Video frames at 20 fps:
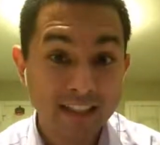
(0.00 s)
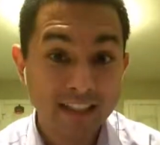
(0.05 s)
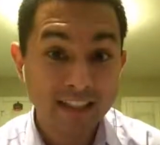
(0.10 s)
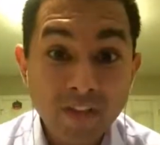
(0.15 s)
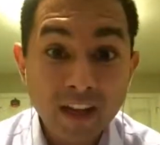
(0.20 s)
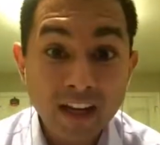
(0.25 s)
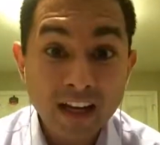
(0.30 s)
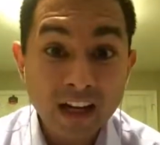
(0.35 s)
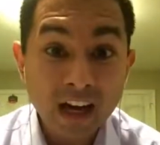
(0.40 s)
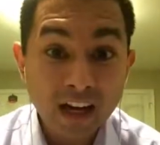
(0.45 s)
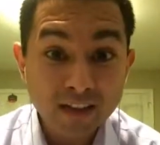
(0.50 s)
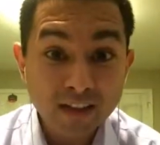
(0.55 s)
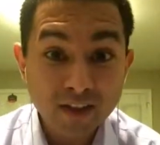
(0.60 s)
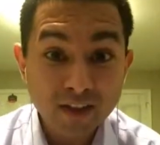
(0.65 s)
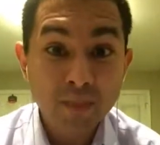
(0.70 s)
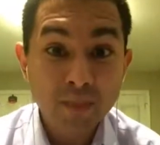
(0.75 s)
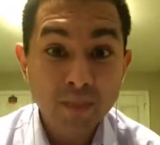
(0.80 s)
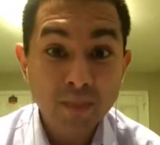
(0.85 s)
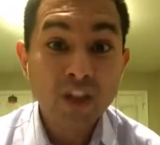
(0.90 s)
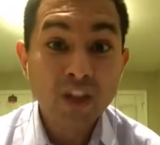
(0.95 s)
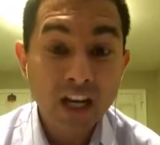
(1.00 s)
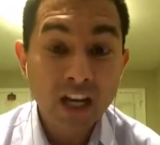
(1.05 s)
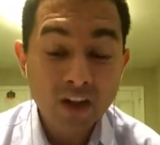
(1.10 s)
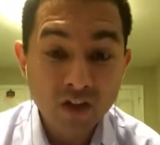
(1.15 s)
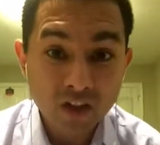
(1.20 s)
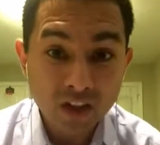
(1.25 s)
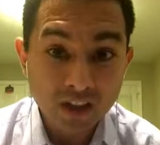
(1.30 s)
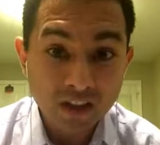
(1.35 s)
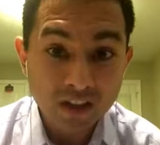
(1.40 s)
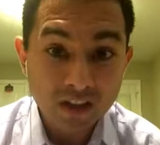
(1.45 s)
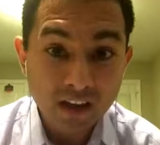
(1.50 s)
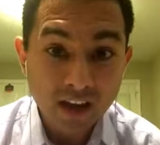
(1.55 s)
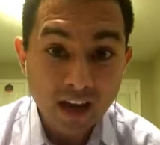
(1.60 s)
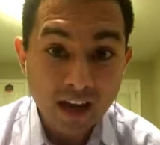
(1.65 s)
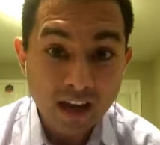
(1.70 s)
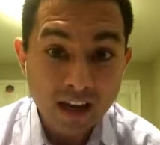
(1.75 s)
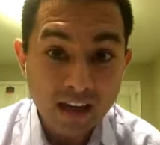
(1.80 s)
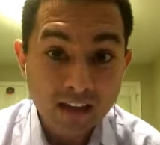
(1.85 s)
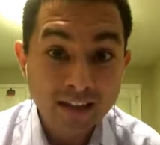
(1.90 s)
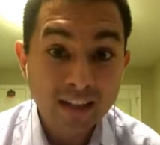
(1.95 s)
The one about the customer
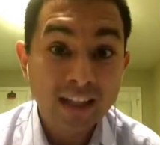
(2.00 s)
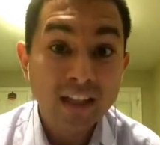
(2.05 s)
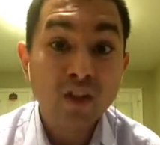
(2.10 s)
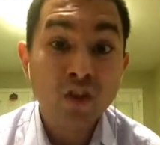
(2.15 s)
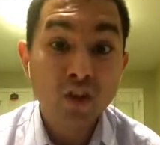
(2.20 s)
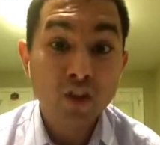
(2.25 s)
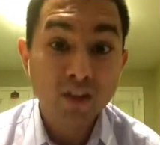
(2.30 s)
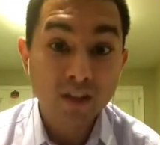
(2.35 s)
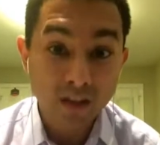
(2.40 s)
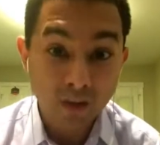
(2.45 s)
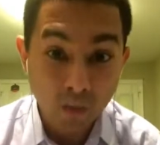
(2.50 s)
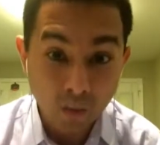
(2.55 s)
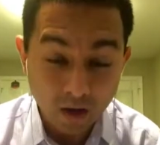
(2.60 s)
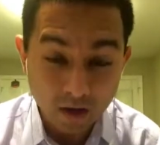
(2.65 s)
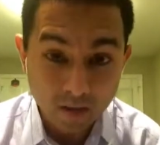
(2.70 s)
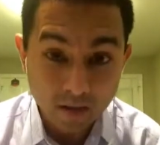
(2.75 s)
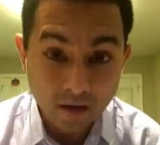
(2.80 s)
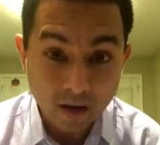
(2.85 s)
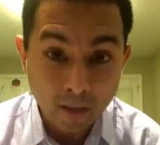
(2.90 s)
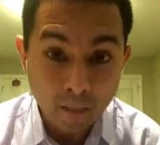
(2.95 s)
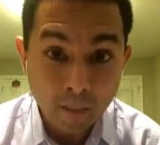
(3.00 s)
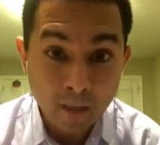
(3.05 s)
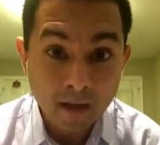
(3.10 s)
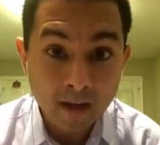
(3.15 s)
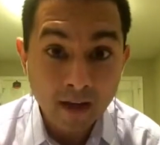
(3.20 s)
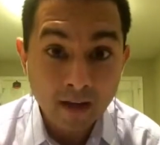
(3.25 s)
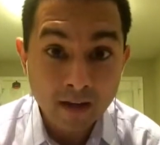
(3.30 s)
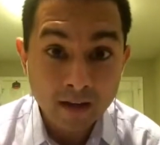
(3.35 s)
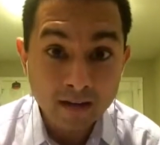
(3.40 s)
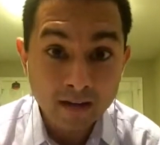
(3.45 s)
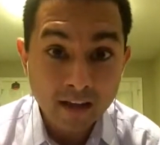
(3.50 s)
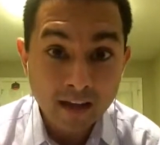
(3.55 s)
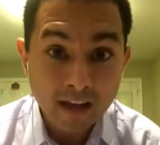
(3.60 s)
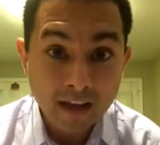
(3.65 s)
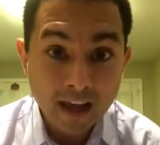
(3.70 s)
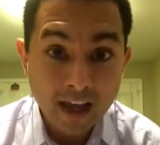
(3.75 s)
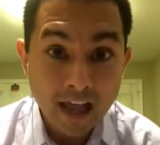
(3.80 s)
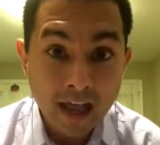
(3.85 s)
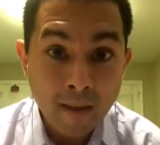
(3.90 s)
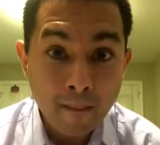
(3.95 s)
changing is an interesting one
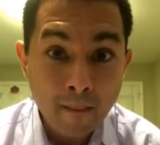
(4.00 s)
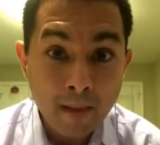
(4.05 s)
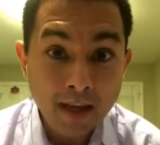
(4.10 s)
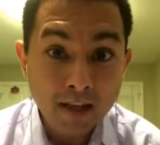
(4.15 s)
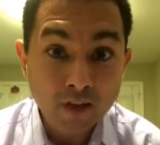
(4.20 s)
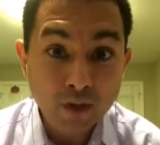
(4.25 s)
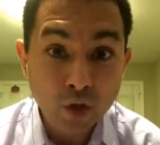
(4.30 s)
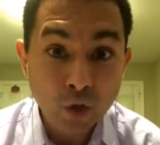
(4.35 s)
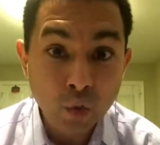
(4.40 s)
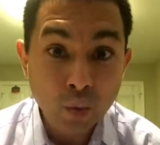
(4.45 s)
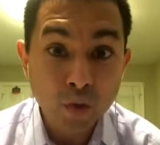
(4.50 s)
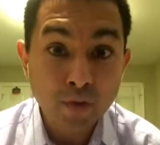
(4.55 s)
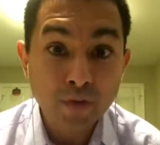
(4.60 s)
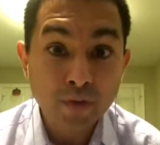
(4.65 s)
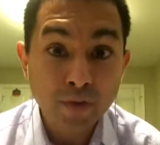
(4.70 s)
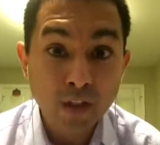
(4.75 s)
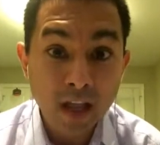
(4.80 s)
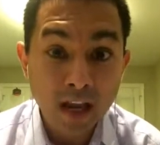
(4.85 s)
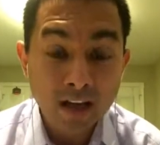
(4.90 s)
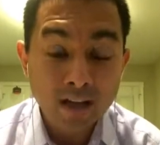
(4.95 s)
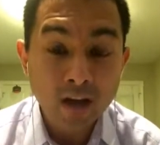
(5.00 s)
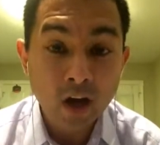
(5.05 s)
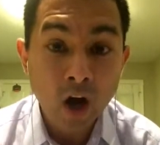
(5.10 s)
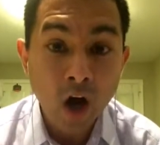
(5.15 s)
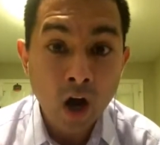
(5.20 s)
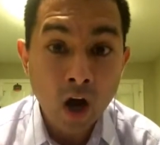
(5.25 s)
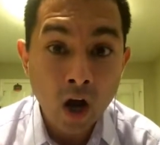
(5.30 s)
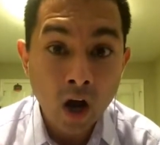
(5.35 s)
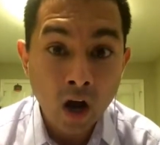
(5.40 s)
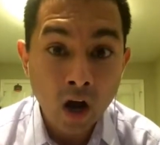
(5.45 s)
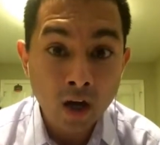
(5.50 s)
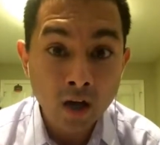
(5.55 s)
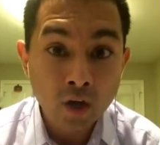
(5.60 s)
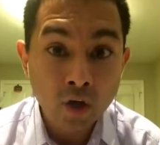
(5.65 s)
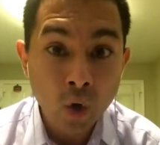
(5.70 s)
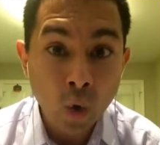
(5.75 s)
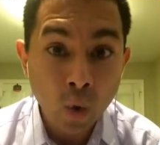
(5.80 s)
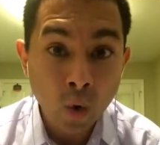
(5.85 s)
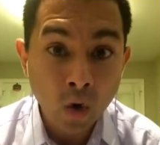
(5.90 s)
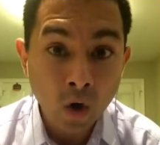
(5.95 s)
because it makes you reflect
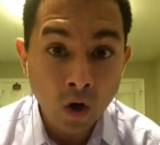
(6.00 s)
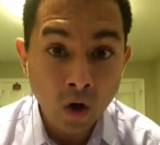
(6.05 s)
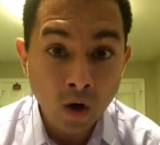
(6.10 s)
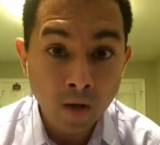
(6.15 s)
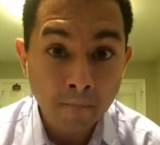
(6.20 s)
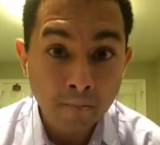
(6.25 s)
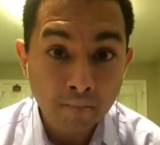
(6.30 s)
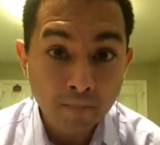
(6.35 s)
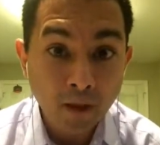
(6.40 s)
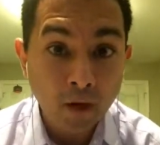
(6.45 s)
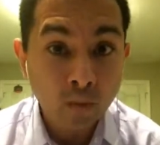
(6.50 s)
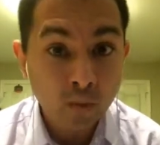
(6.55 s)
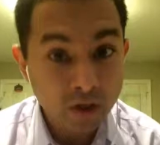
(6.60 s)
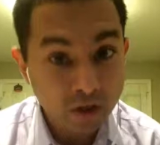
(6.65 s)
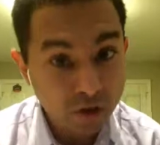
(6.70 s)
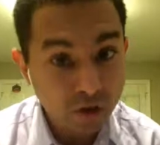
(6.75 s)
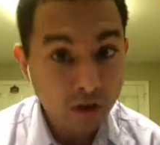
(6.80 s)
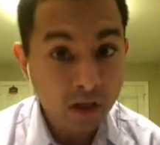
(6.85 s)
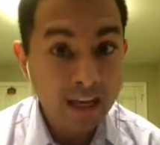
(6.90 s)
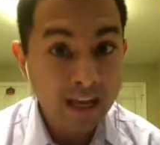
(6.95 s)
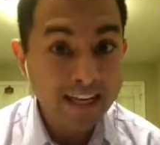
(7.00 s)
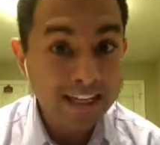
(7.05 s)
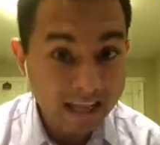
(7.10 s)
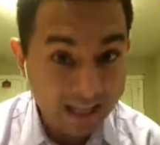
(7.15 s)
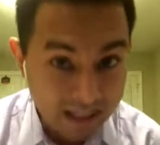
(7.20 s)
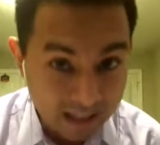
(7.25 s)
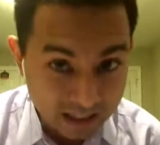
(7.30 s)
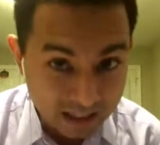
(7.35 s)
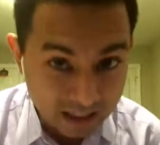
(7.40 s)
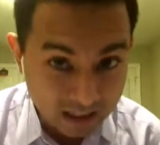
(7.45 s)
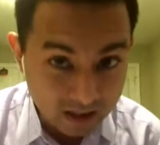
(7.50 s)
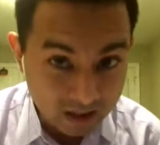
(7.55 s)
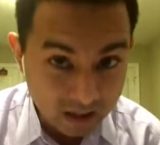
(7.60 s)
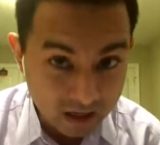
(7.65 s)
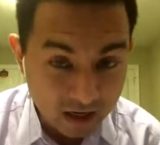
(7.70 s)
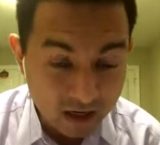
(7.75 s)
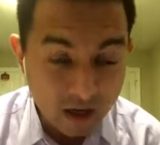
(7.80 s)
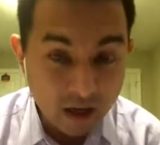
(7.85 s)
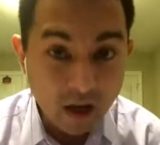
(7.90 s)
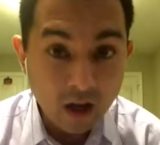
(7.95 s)
on your original
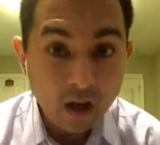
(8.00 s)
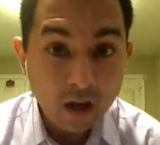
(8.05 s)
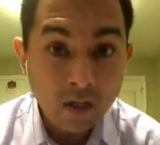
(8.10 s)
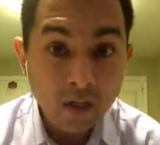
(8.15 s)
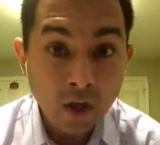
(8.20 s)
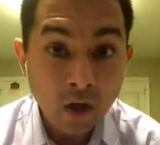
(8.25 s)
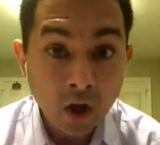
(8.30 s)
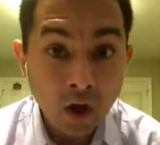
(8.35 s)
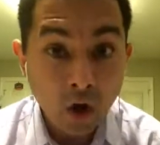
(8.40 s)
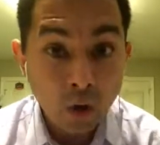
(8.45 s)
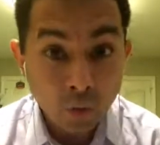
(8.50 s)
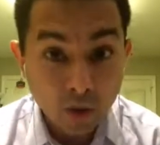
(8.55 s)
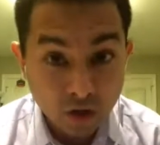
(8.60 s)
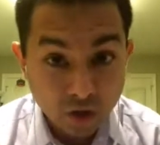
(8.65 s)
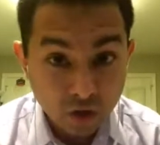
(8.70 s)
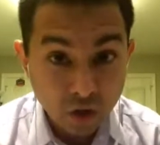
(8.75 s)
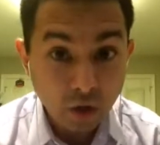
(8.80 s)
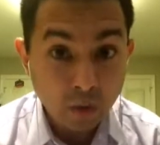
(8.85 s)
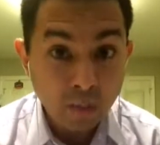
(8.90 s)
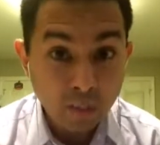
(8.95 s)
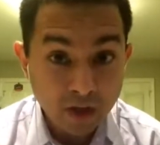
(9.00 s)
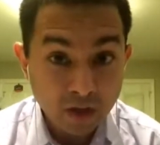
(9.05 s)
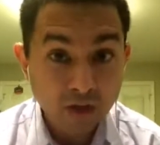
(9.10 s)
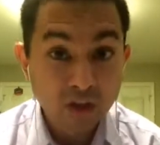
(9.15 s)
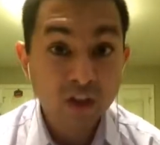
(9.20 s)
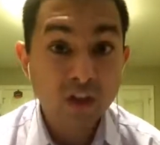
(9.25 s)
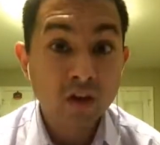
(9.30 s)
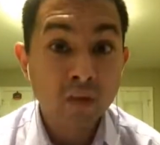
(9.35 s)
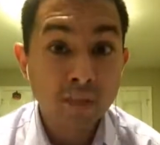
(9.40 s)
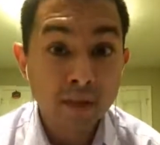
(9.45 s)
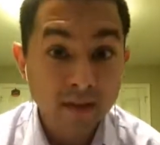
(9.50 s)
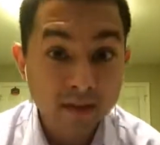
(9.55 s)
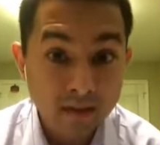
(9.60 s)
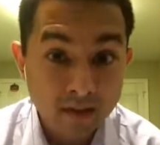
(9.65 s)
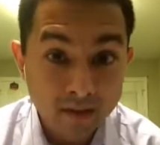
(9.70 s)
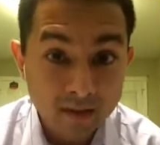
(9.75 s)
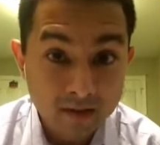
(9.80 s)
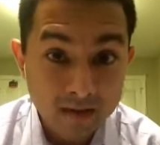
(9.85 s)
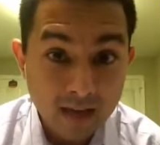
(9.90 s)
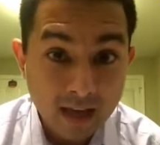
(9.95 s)
identity, the original mission of your
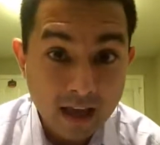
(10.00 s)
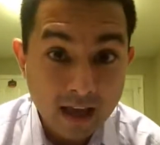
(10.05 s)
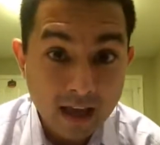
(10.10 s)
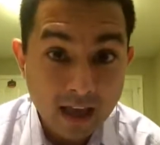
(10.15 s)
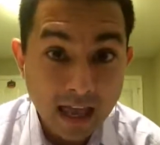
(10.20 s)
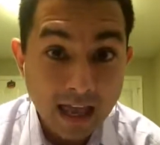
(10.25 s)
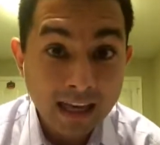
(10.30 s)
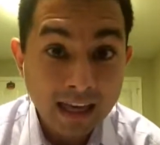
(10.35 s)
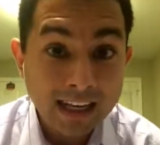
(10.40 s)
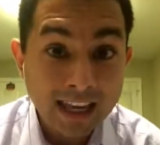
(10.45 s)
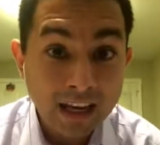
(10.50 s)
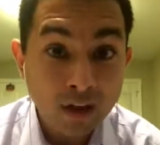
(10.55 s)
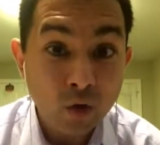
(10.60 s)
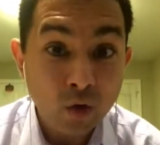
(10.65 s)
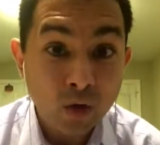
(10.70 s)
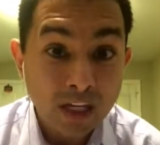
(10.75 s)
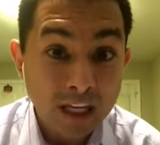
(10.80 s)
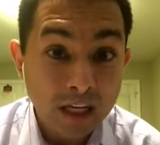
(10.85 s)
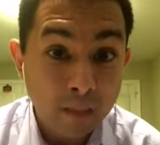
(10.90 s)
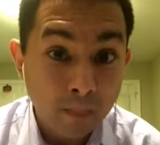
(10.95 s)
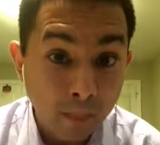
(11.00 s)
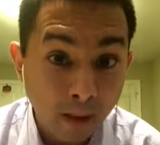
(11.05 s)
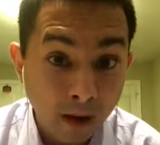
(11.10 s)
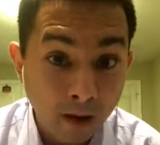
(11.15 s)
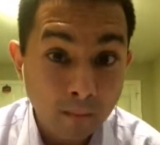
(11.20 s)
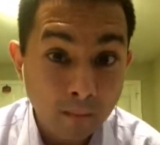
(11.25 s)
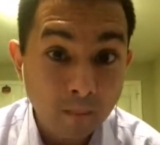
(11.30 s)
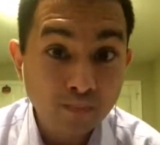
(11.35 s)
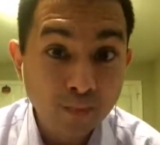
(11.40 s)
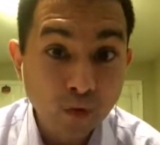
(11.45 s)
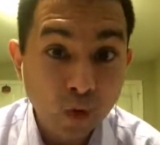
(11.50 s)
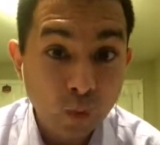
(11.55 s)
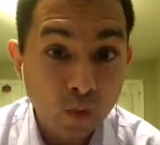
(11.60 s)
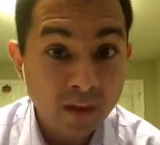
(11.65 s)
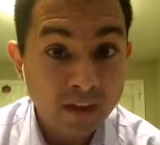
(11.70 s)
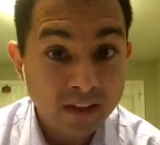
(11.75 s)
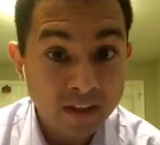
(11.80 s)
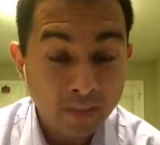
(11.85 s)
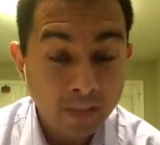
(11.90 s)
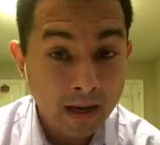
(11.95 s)
business, and can you keep up
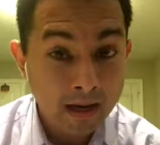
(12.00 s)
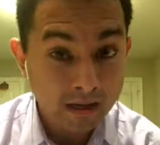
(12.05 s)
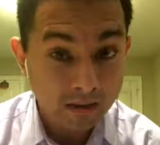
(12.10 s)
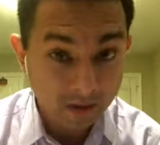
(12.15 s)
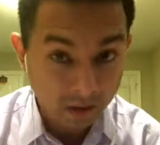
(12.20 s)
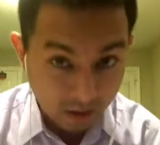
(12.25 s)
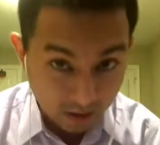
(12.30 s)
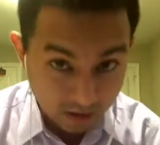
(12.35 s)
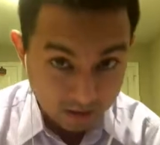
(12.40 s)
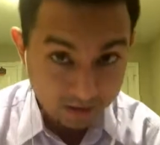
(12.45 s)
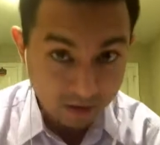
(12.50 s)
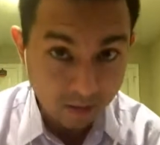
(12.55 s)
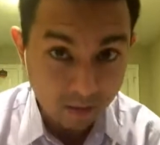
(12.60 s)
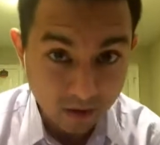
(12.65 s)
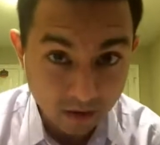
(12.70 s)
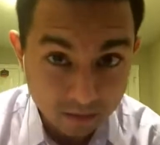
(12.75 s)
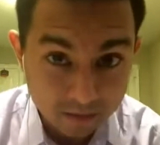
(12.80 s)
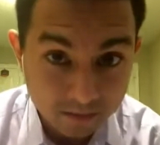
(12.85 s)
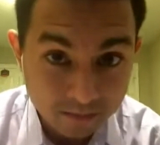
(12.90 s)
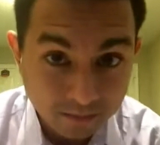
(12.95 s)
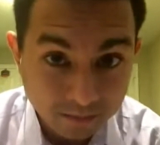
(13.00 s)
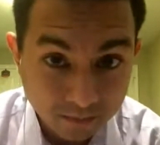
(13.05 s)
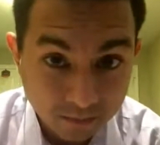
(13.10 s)
with expanding the customer?